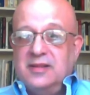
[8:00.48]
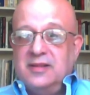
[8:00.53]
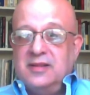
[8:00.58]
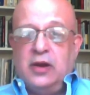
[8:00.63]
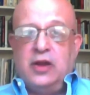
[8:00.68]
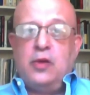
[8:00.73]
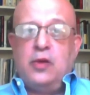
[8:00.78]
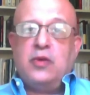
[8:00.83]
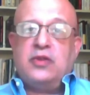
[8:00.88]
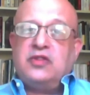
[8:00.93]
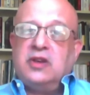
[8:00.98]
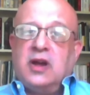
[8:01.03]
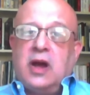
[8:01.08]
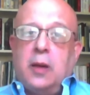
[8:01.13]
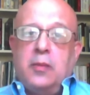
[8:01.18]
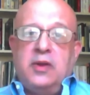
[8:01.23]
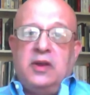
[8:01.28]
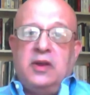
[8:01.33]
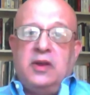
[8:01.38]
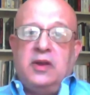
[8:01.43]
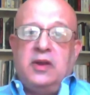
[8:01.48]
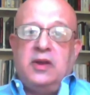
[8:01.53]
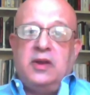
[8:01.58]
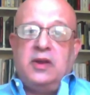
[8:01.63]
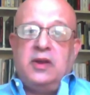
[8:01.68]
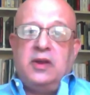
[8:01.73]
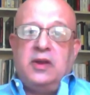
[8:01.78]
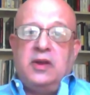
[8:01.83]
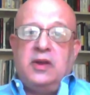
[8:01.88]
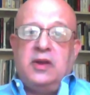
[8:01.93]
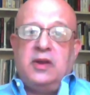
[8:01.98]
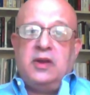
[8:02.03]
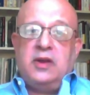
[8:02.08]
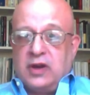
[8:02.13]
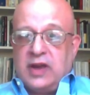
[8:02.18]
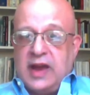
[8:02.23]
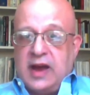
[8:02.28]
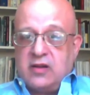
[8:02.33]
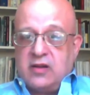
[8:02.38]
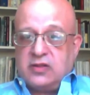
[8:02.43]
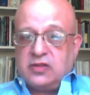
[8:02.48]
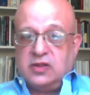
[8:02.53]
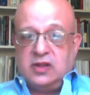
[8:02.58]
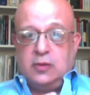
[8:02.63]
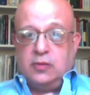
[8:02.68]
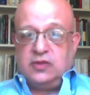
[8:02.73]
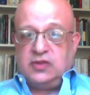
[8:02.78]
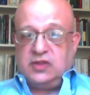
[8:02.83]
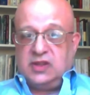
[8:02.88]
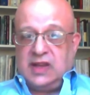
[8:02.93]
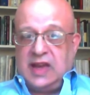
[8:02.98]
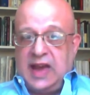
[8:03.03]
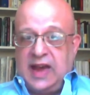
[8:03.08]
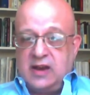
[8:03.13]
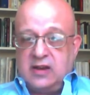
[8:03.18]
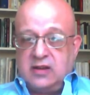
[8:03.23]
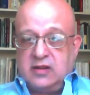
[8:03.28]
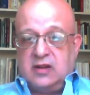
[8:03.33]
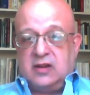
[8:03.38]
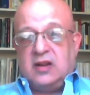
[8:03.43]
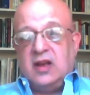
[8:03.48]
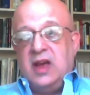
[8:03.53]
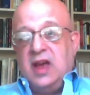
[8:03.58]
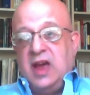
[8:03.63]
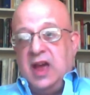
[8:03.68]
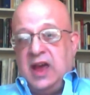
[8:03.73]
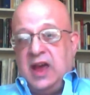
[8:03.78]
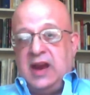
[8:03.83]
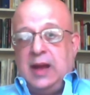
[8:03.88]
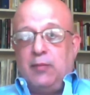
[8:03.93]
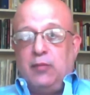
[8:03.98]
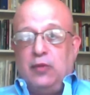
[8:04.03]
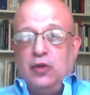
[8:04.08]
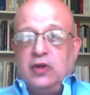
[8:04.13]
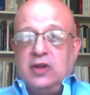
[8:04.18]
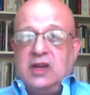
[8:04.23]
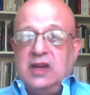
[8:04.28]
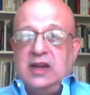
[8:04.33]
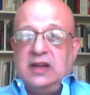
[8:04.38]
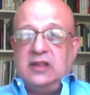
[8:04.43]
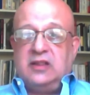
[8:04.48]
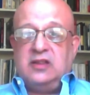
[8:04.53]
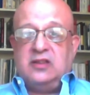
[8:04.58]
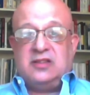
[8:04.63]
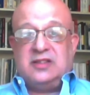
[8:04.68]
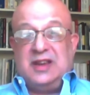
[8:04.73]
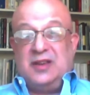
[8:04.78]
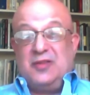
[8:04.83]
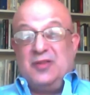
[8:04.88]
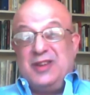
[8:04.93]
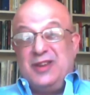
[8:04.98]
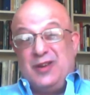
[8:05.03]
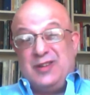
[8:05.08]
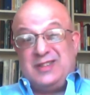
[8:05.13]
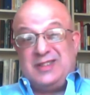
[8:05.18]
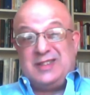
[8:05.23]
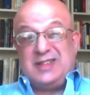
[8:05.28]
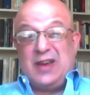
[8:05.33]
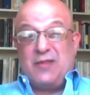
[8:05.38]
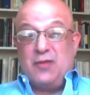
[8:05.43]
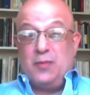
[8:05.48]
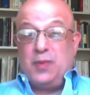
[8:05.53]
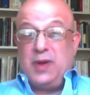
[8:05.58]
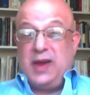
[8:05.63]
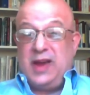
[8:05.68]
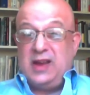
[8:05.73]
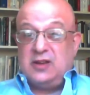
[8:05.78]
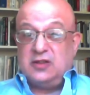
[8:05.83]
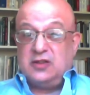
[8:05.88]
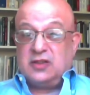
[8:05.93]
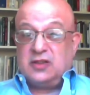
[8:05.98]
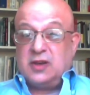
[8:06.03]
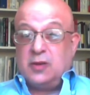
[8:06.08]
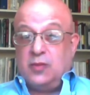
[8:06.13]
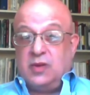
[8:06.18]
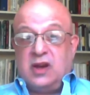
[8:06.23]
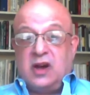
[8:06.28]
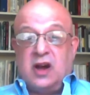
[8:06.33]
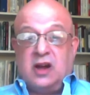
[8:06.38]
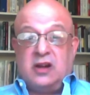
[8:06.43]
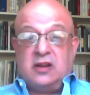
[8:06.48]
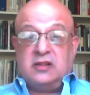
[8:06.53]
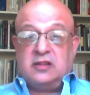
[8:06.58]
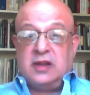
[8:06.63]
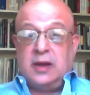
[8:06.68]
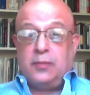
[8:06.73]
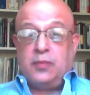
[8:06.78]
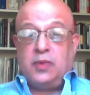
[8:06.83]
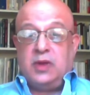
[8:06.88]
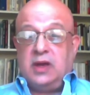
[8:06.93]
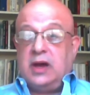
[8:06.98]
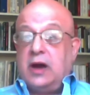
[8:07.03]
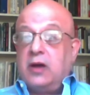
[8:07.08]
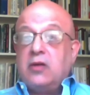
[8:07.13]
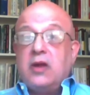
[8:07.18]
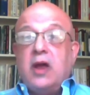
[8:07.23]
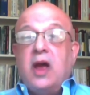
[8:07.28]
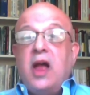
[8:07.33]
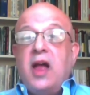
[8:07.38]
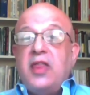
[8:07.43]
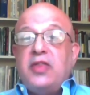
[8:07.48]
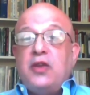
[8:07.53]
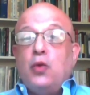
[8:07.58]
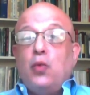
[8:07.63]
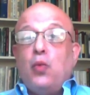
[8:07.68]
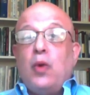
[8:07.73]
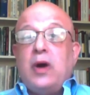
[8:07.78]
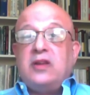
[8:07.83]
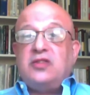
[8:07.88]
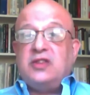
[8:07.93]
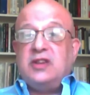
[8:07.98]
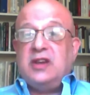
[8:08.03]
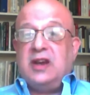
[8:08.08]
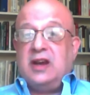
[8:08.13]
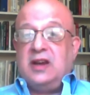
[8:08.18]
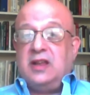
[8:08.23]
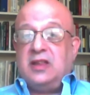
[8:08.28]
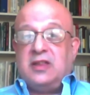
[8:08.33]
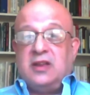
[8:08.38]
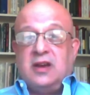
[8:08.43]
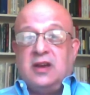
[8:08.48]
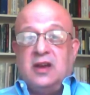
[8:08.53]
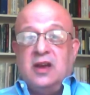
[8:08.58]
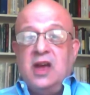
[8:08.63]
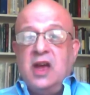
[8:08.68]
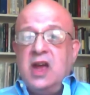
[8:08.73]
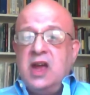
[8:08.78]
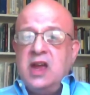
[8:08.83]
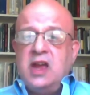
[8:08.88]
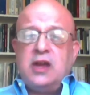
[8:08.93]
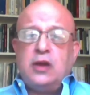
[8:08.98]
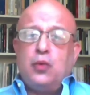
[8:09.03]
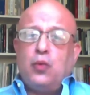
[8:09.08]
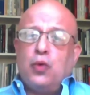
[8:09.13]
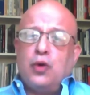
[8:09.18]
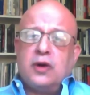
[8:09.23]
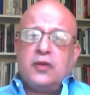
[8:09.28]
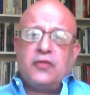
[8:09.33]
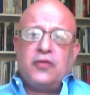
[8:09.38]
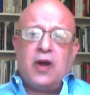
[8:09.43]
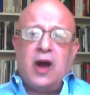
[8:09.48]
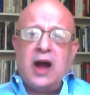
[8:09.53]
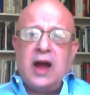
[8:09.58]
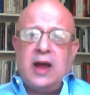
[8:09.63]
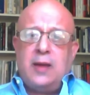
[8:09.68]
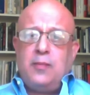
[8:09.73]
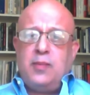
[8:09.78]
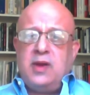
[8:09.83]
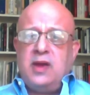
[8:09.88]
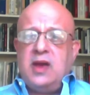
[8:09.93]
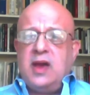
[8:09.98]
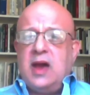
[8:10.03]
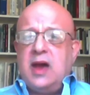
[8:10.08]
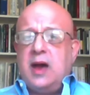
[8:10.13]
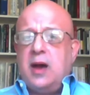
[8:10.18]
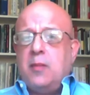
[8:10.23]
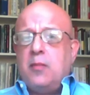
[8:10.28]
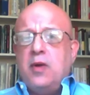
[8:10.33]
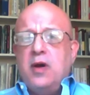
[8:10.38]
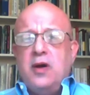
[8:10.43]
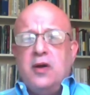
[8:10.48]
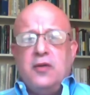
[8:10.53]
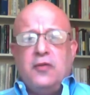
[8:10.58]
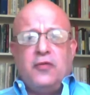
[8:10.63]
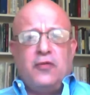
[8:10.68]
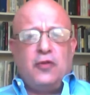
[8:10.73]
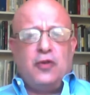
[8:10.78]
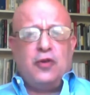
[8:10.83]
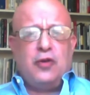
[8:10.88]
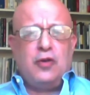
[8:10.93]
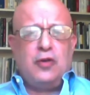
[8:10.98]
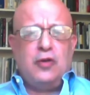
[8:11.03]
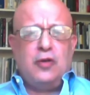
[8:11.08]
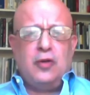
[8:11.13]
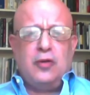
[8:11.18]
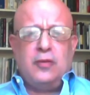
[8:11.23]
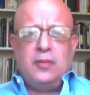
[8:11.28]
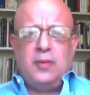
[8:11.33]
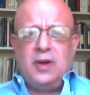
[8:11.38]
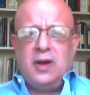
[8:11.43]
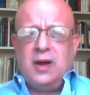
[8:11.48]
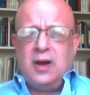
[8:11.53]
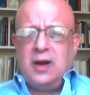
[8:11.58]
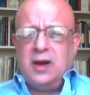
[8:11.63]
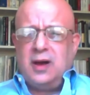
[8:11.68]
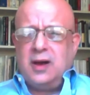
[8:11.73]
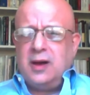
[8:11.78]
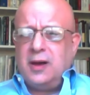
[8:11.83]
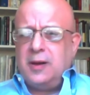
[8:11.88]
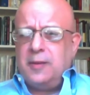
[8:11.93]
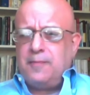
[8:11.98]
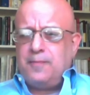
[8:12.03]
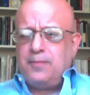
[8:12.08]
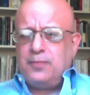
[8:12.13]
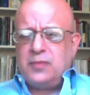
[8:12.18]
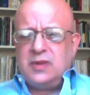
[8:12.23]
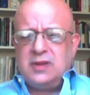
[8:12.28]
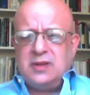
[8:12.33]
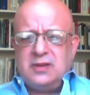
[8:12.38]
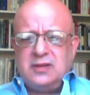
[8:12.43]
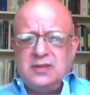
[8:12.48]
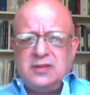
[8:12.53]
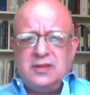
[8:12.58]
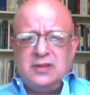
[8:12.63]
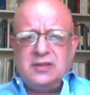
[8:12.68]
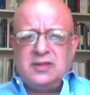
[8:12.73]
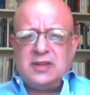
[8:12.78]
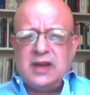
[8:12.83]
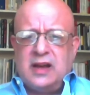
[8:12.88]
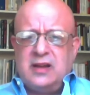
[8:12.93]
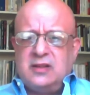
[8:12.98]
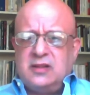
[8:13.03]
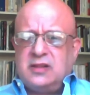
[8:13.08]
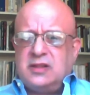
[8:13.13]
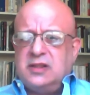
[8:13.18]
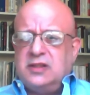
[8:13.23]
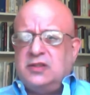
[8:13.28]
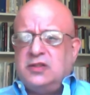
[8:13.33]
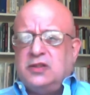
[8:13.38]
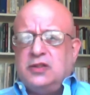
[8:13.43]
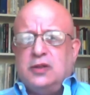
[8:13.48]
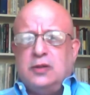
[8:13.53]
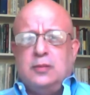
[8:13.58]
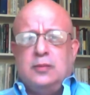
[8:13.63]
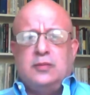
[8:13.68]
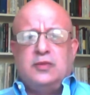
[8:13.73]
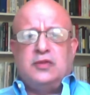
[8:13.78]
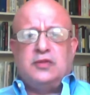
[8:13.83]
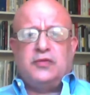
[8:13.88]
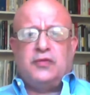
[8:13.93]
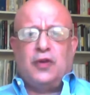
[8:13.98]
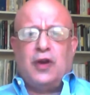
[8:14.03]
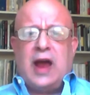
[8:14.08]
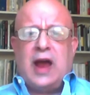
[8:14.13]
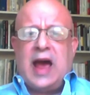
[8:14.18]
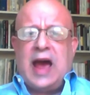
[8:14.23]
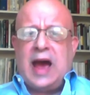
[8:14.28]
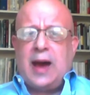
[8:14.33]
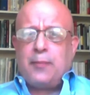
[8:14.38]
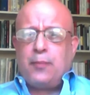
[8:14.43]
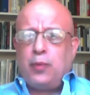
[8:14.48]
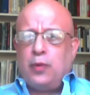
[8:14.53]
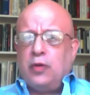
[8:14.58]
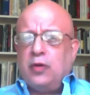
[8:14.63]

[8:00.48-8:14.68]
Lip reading: wasn't coming to me for career counseling. He was the candidate. And I'm looking at this thing, it's 7 pages. Can we cut something out? There wasn't anything. He had worked for IBM, for the Sun Systems, for Apple,